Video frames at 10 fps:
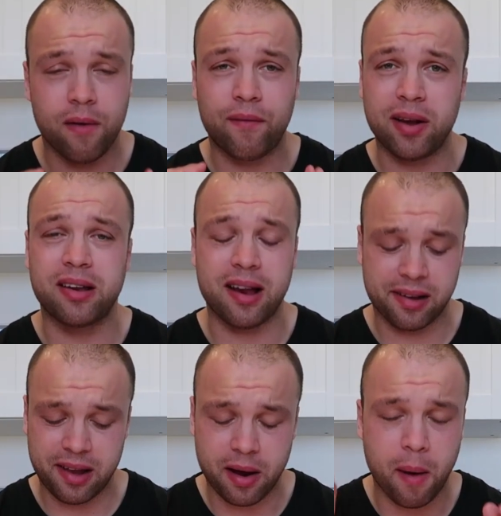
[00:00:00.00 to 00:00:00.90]

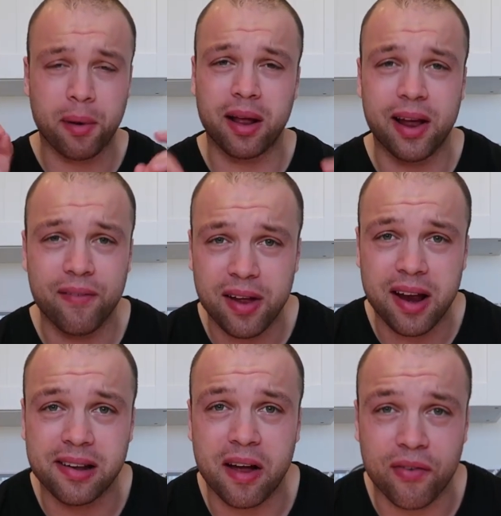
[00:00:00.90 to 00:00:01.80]
Fantastic. I'm going to give
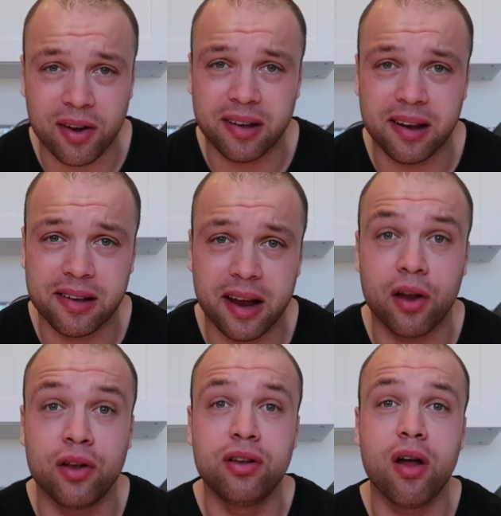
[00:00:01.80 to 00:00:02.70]
these a
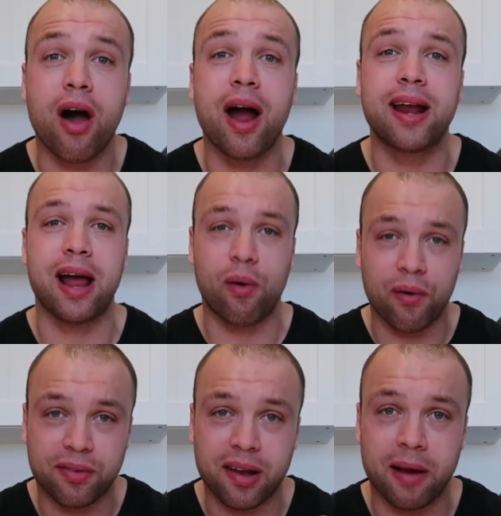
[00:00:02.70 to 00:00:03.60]
fantastic 9 out
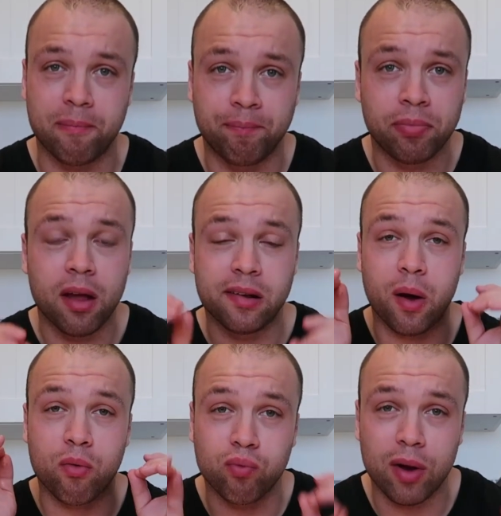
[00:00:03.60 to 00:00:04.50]
of 10.
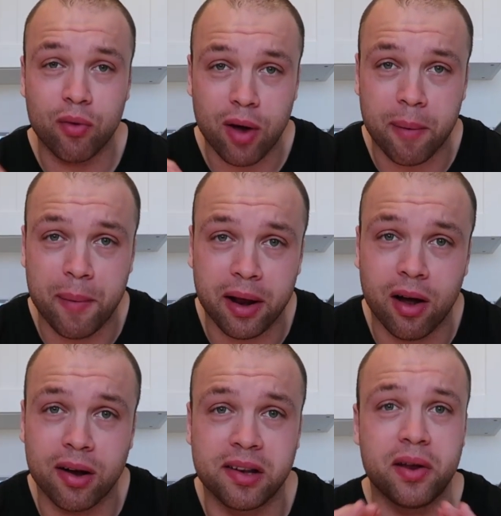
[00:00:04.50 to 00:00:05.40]
So I really recommend,
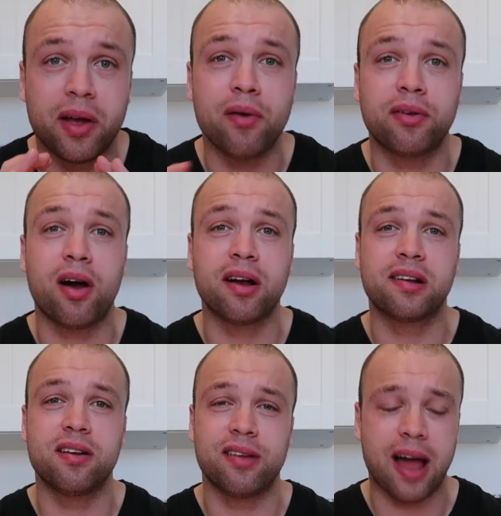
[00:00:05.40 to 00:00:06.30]
guys, you go to
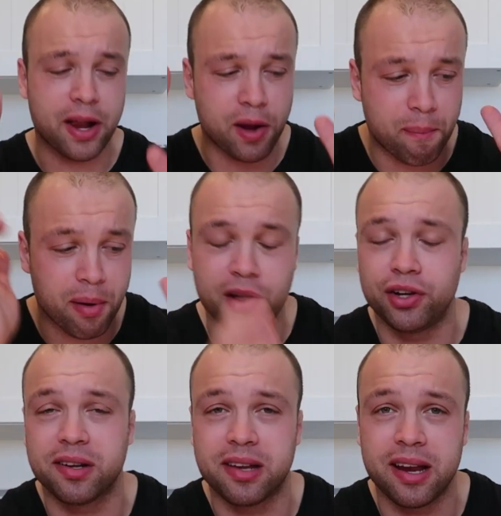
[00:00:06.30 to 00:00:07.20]
Iceland and you
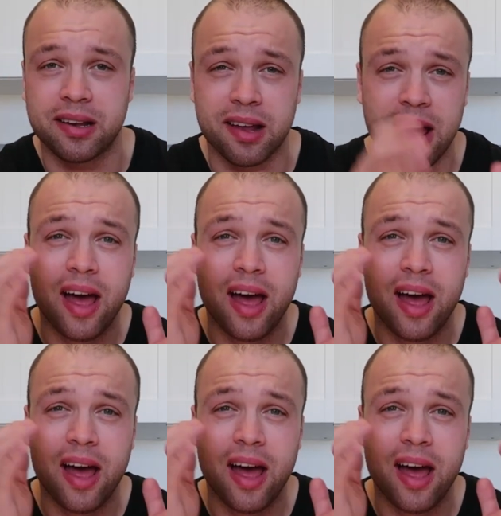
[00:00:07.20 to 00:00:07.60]
purchase these.